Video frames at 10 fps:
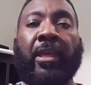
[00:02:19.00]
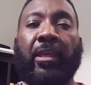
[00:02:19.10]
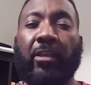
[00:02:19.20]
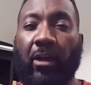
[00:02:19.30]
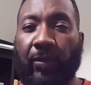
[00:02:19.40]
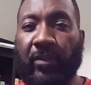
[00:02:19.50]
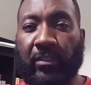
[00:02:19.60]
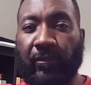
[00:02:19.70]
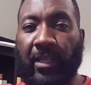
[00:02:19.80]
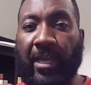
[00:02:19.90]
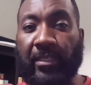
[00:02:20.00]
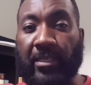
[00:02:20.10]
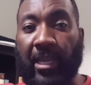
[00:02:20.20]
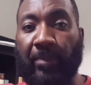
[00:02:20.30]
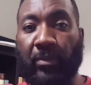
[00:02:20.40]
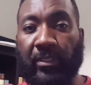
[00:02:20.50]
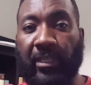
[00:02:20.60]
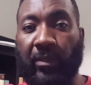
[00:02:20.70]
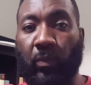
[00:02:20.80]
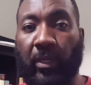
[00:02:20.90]
and the offensive line did not
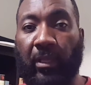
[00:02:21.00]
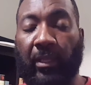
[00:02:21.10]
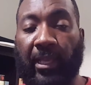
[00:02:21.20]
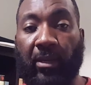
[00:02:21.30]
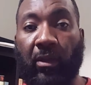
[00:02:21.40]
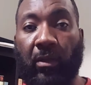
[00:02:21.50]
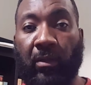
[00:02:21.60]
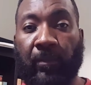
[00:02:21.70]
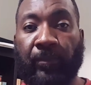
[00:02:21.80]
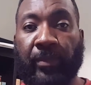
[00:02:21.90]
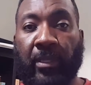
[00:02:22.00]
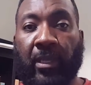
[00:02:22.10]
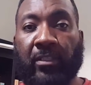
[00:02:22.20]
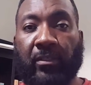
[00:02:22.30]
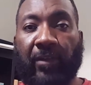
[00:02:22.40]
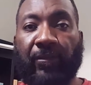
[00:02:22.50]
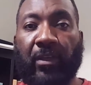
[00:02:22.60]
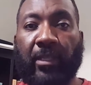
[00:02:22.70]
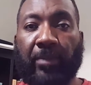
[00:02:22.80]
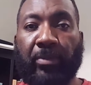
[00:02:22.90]
protect well at all. So I
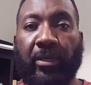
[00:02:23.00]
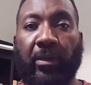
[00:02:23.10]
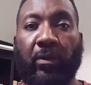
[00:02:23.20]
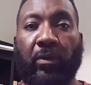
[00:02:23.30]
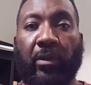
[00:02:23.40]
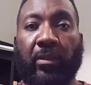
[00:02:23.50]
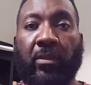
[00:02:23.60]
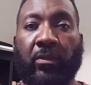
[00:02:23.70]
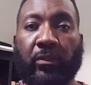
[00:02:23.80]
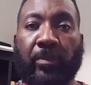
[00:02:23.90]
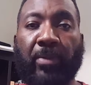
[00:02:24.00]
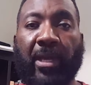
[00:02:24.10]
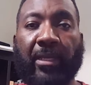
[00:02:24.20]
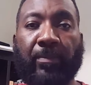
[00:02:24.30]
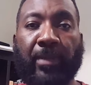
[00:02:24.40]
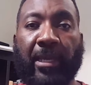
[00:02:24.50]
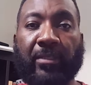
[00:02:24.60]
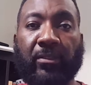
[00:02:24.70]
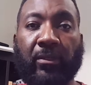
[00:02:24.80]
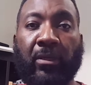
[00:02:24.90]
felt like Perry Orth, who's a pocket
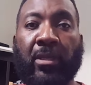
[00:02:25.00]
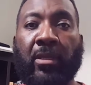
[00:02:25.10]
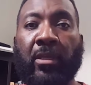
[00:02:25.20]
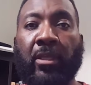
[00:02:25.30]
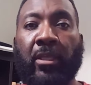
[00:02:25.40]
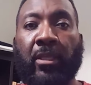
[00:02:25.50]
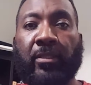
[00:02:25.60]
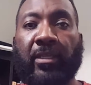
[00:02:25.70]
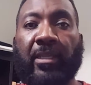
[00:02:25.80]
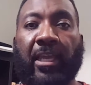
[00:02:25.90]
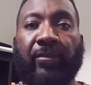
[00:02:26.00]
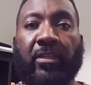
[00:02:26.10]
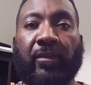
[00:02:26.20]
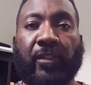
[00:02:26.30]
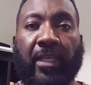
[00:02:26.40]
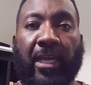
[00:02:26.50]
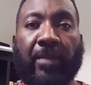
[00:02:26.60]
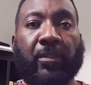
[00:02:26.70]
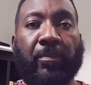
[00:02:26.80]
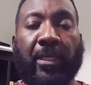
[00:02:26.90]
passer, didn't have enough
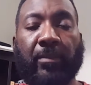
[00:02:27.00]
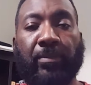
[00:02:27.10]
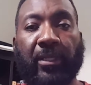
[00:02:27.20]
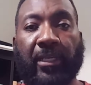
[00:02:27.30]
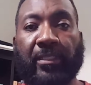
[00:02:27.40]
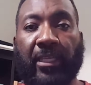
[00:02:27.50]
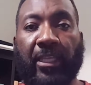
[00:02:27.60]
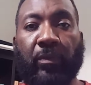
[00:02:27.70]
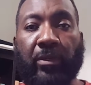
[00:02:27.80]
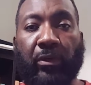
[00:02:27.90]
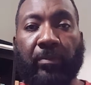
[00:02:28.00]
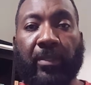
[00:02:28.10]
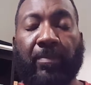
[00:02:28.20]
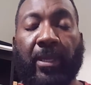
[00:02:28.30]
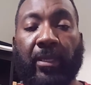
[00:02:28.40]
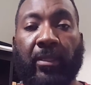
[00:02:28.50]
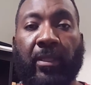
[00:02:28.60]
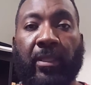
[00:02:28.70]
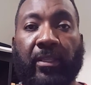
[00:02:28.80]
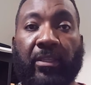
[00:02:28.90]
time to make the plays that he would normally make.
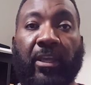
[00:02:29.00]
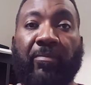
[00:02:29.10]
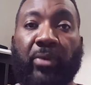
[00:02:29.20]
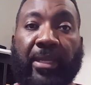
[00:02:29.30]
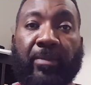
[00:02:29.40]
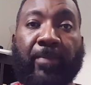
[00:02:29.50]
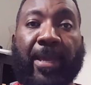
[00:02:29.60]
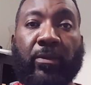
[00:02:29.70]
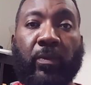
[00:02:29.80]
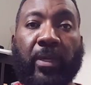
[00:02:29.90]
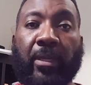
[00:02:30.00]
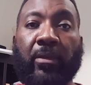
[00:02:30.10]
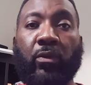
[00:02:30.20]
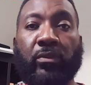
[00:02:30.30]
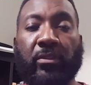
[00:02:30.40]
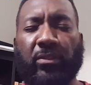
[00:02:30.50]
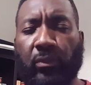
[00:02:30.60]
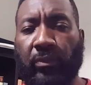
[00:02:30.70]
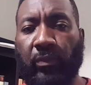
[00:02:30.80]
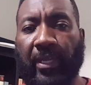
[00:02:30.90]
Then you have Brandon McElwain, who's a
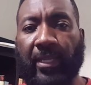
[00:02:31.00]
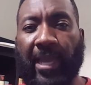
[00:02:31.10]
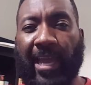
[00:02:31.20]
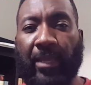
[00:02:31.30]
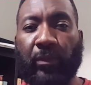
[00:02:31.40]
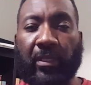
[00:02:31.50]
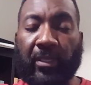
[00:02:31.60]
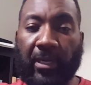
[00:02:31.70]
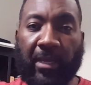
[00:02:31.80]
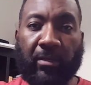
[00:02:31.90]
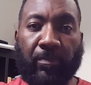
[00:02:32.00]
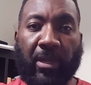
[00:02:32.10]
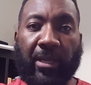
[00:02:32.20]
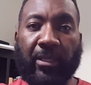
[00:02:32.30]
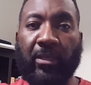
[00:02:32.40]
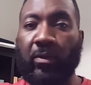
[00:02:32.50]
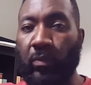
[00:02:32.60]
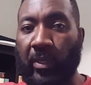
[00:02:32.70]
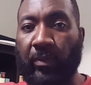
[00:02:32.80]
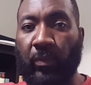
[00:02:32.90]
dual threat guy who can get out of the pocket,
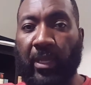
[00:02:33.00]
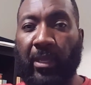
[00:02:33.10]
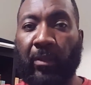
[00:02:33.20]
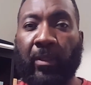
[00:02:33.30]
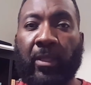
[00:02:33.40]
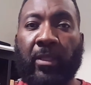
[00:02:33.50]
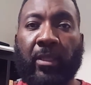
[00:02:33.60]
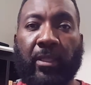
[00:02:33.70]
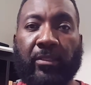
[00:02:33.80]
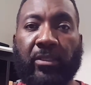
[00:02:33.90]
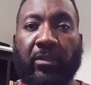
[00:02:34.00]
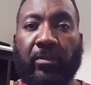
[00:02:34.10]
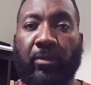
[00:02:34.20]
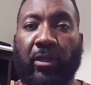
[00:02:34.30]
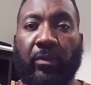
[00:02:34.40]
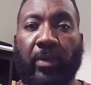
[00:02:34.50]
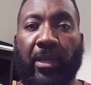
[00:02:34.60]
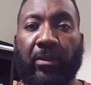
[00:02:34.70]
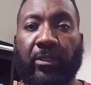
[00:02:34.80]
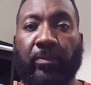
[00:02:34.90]
run around, and chunk the ball
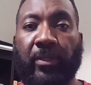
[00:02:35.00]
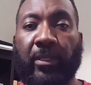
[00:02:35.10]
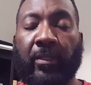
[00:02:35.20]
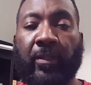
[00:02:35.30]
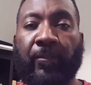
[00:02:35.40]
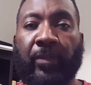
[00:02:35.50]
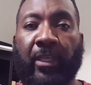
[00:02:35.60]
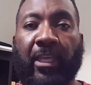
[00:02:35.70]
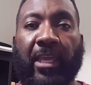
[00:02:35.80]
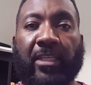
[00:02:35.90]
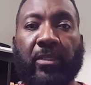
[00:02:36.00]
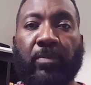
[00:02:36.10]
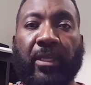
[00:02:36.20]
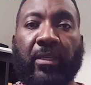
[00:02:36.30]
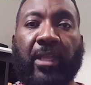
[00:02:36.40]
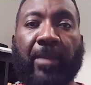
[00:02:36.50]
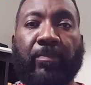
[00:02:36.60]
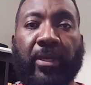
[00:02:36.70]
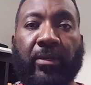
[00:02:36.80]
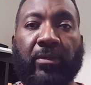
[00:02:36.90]
around a little bit. He actually played a lot
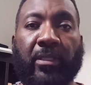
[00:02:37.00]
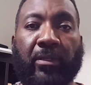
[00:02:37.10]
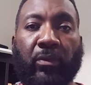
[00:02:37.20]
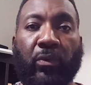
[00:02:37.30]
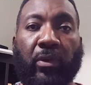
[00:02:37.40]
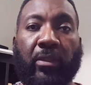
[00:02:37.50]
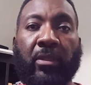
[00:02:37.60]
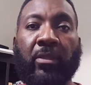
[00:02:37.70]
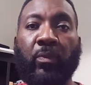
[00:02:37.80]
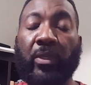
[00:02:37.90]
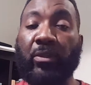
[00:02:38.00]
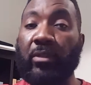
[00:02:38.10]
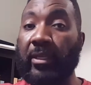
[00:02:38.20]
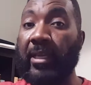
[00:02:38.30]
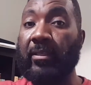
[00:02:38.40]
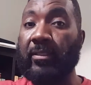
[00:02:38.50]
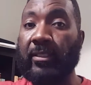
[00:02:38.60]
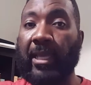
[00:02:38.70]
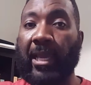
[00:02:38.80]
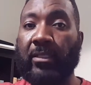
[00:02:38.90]
better than Orth when you look at the
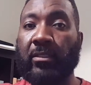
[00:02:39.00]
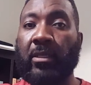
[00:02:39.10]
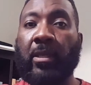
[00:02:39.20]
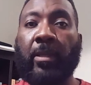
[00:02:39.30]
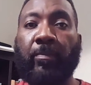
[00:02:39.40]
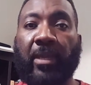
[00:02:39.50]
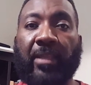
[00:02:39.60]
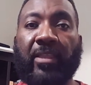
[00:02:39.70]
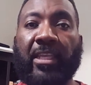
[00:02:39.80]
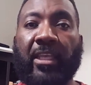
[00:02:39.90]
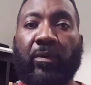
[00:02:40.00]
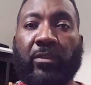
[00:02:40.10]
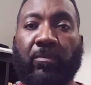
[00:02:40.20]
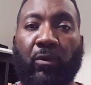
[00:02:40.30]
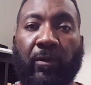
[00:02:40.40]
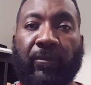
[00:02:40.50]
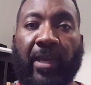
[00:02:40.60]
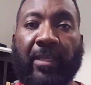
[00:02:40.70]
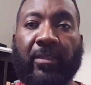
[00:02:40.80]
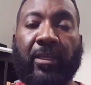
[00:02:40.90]
stats. But I think that was more a
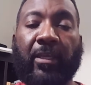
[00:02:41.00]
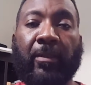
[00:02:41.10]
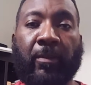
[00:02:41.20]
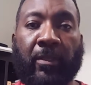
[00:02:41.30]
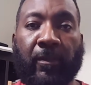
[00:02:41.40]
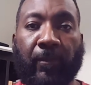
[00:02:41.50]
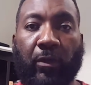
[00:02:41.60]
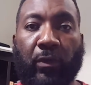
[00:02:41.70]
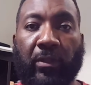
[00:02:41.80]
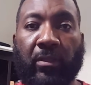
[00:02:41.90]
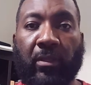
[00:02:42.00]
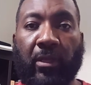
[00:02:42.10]
fact that it's